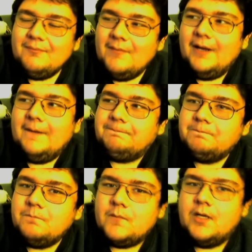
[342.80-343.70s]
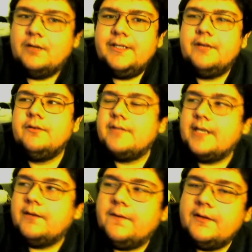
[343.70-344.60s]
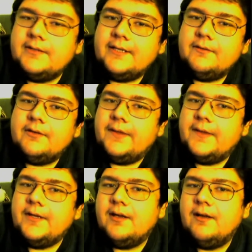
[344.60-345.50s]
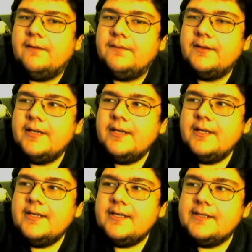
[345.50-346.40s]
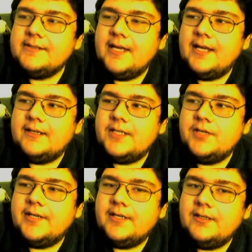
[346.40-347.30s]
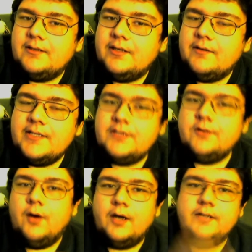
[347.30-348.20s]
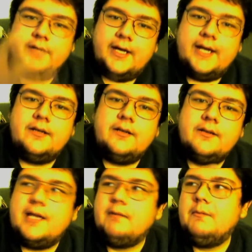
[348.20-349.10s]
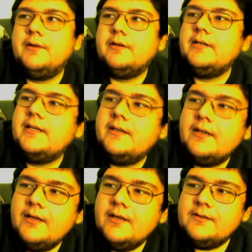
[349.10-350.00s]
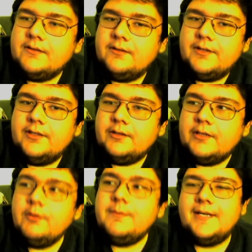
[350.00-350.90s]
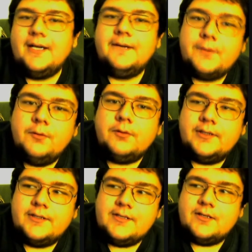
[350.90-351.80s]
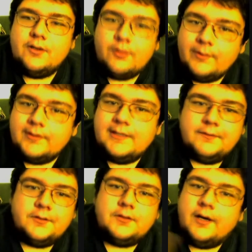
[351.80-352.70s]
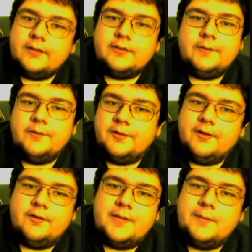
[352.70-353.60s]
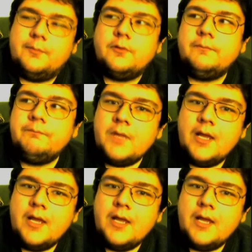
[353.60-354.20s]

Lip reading: Only other downfalls I can really think of is that there is no online capability. So it would be kind of cool to just go to a level online with other people,